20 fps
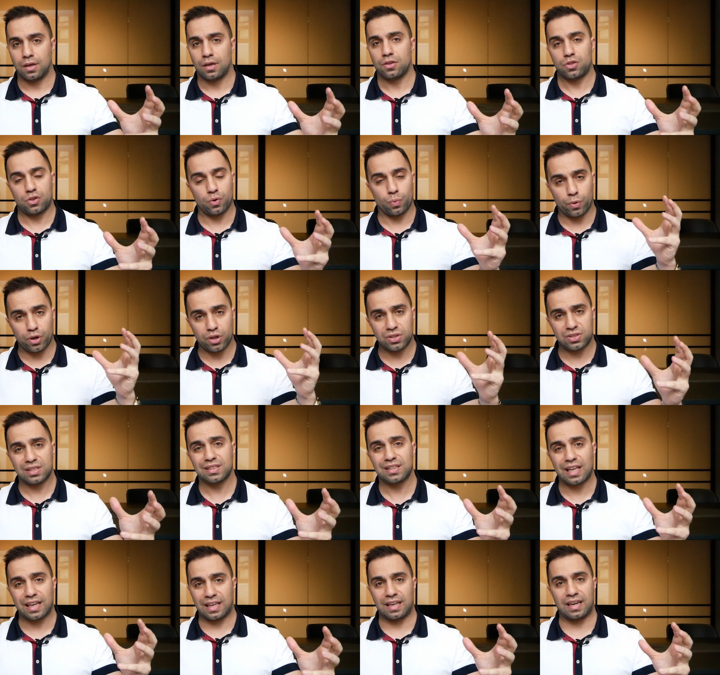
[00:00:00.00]
The worst
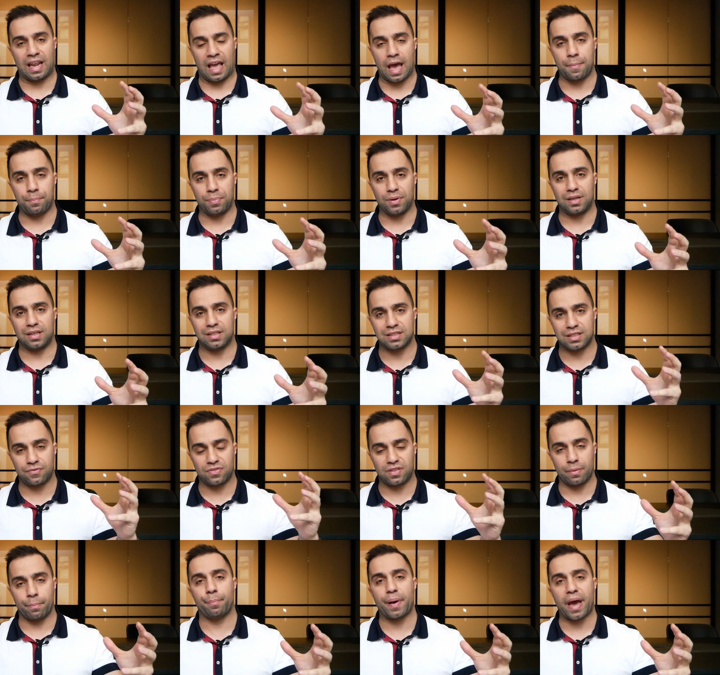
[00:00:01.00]
thing that can happen is
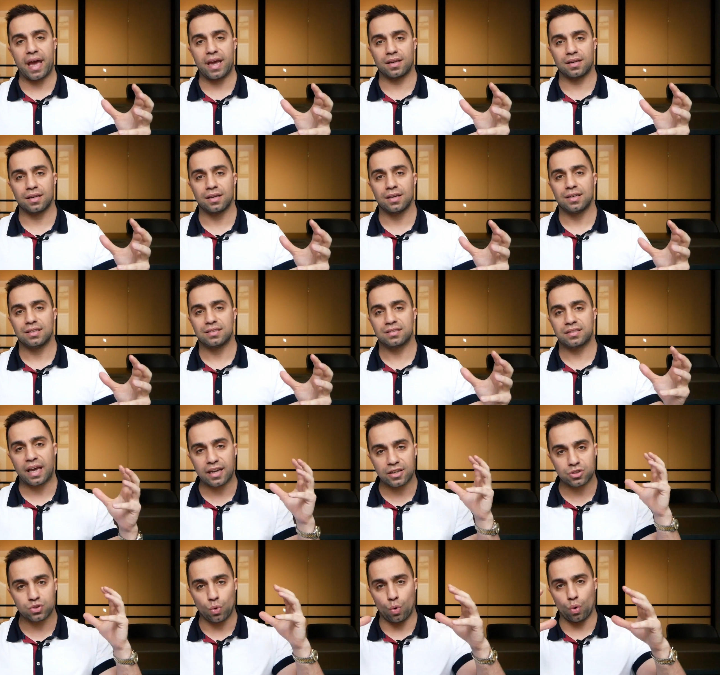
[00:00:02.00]
if the bank
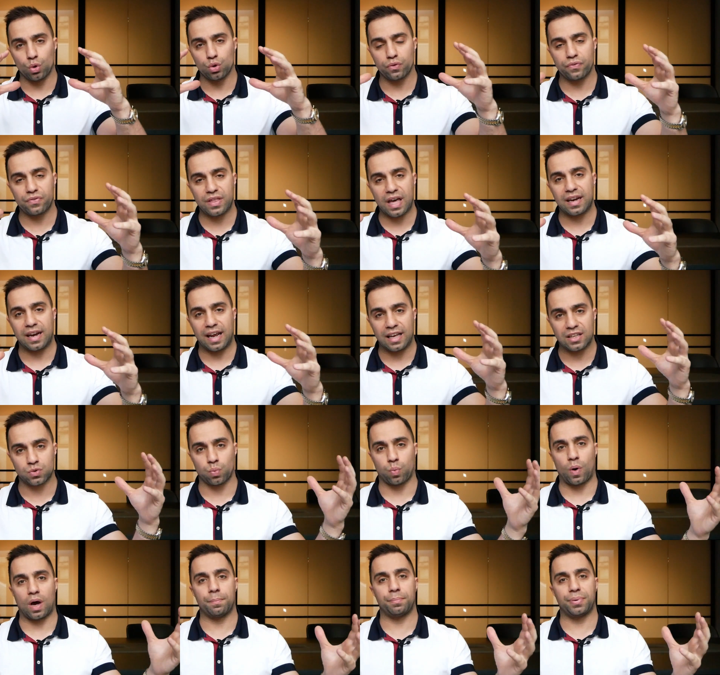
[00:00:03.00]
takes all of that as
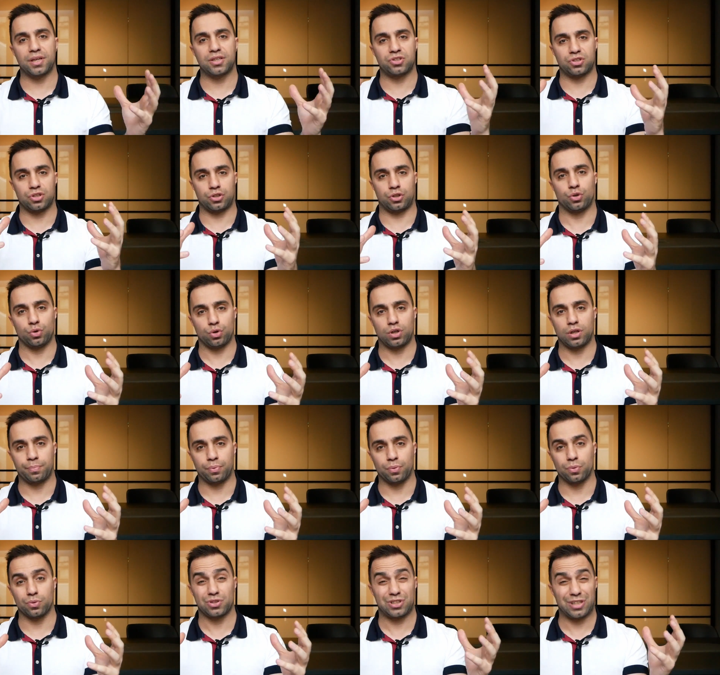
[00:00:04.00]
one big security
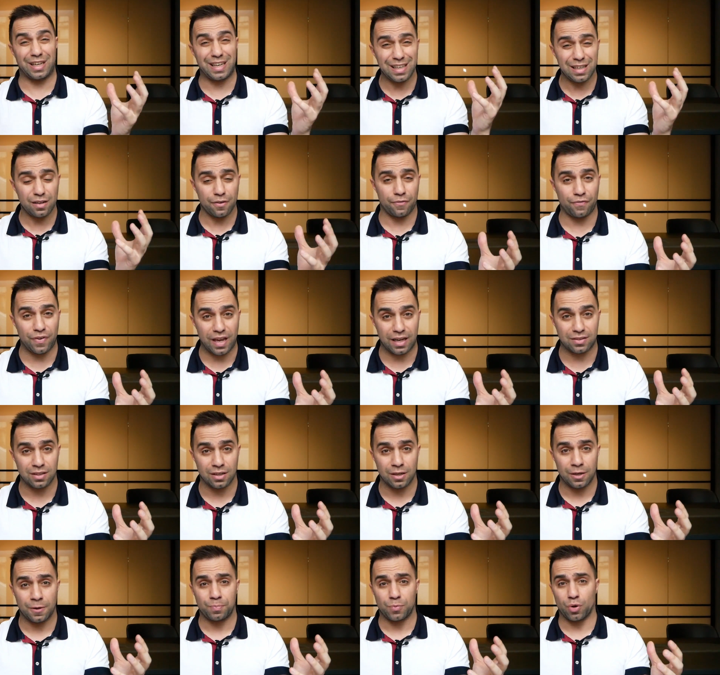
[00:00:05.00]
pool. So in effect,
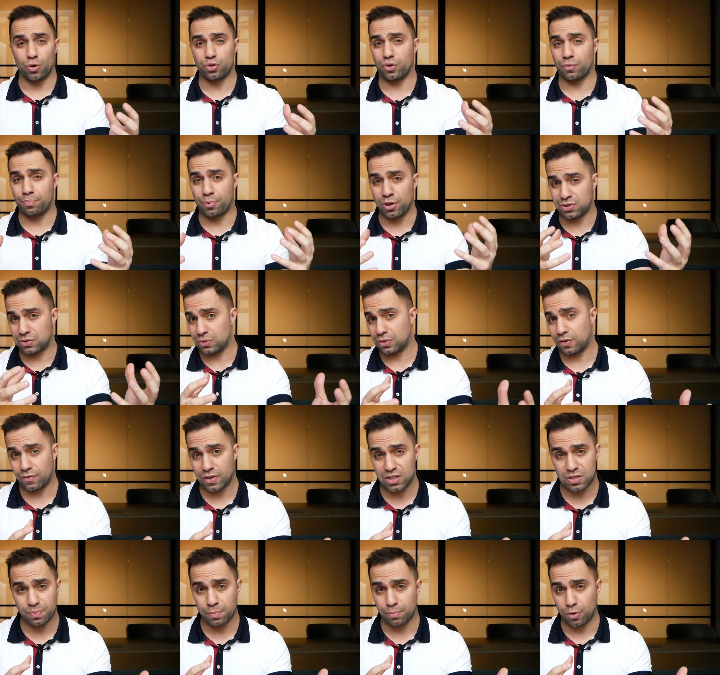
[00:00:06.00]
on your personal
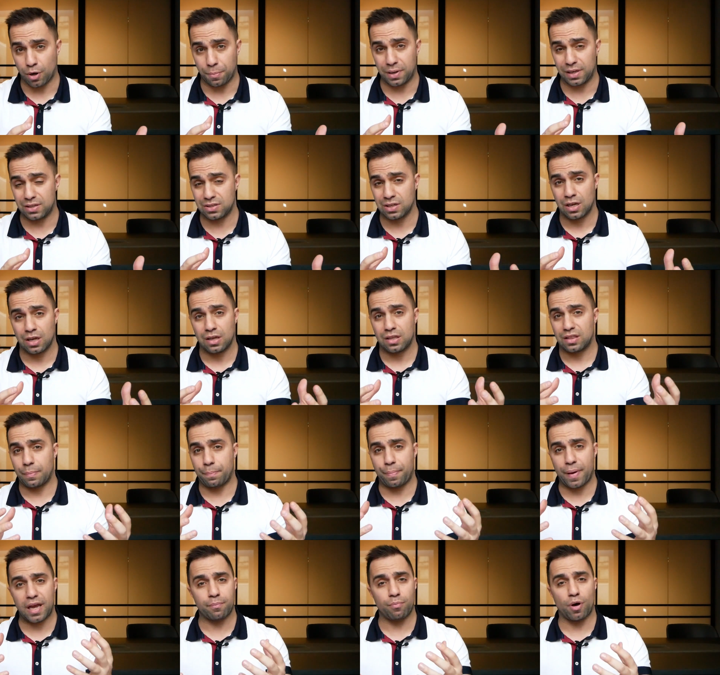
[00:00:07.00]
investment properties, the
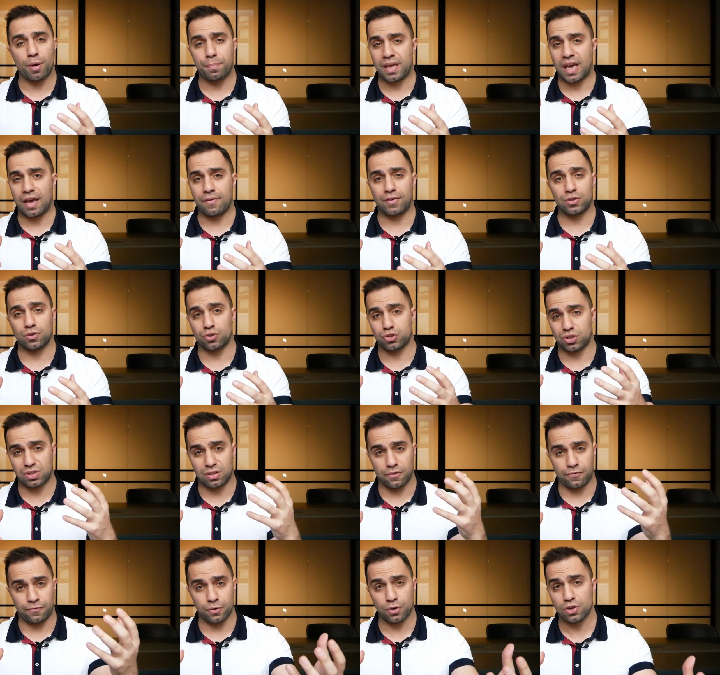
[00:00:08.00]
bank might be having not just
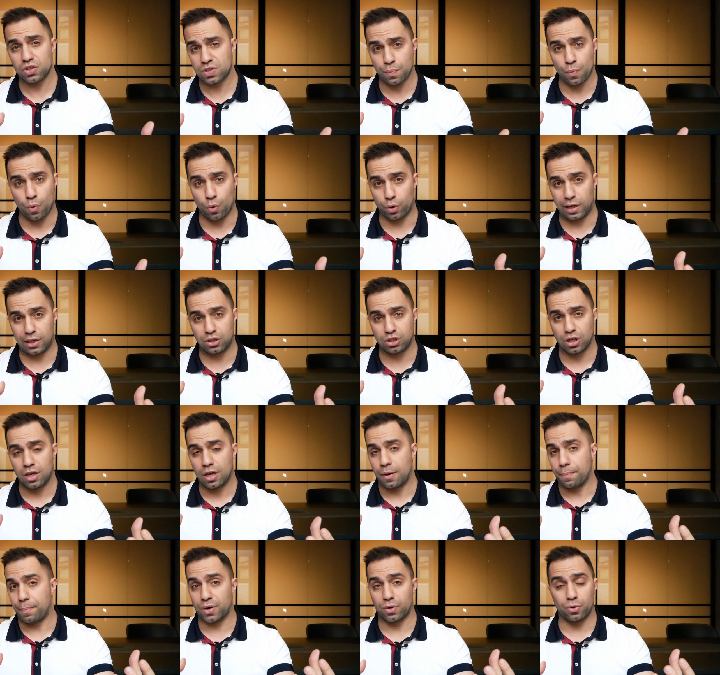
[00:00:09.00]
the first mortgage,
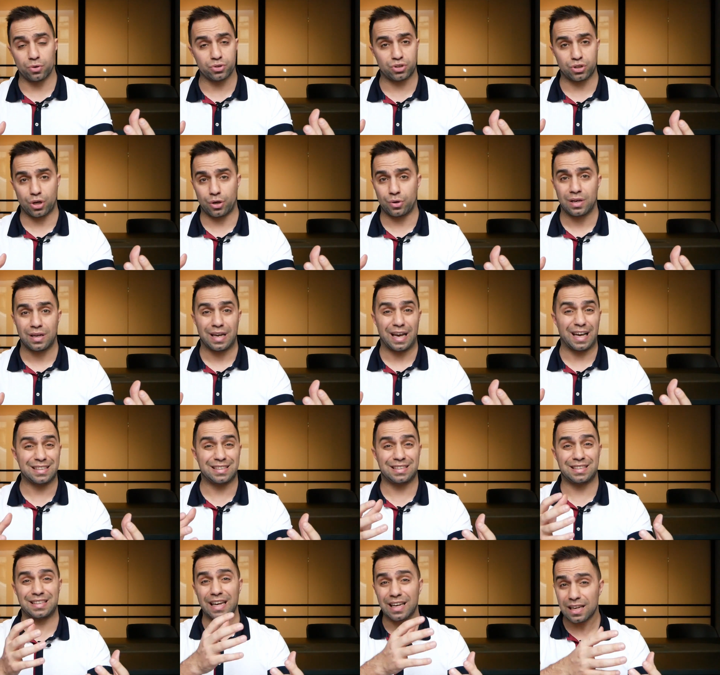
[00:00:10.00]
but also a
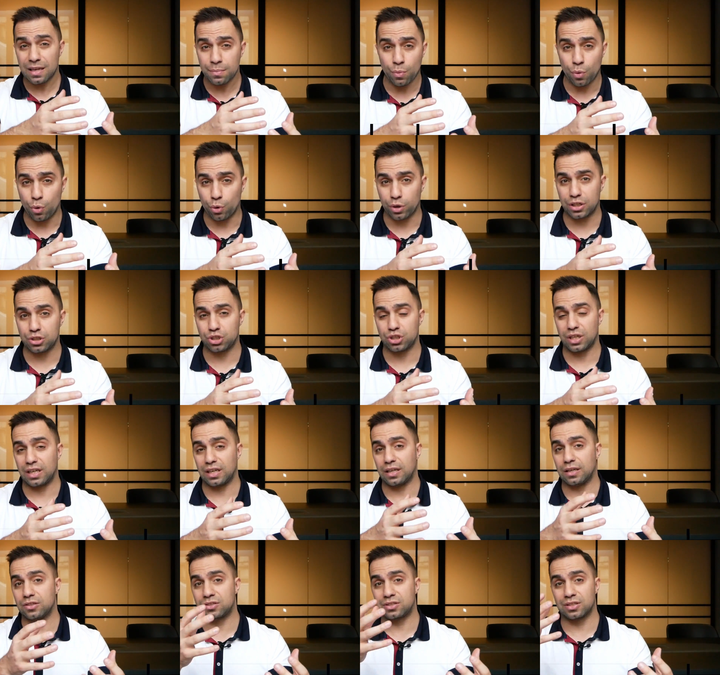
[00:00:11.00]
second mortgage
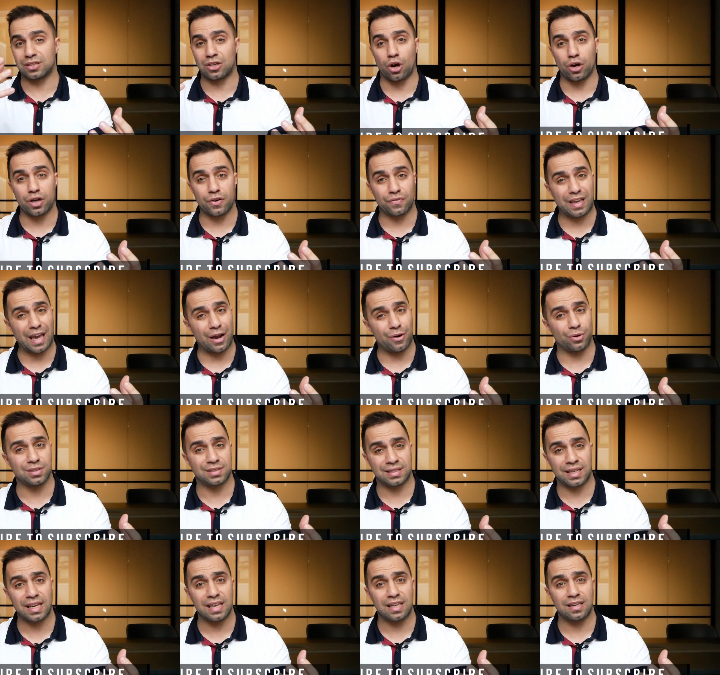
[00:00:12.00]
to kind of
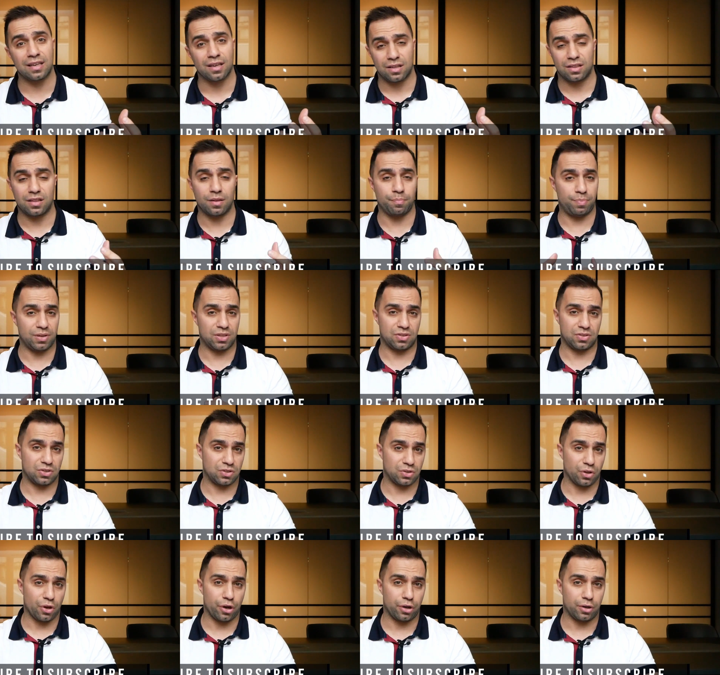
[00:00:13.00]
guarantee the
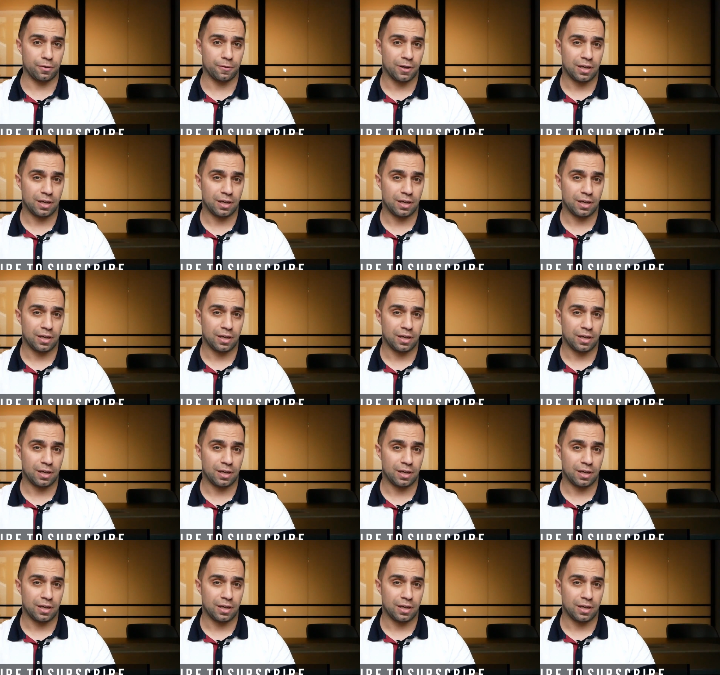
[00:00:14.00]
business loan.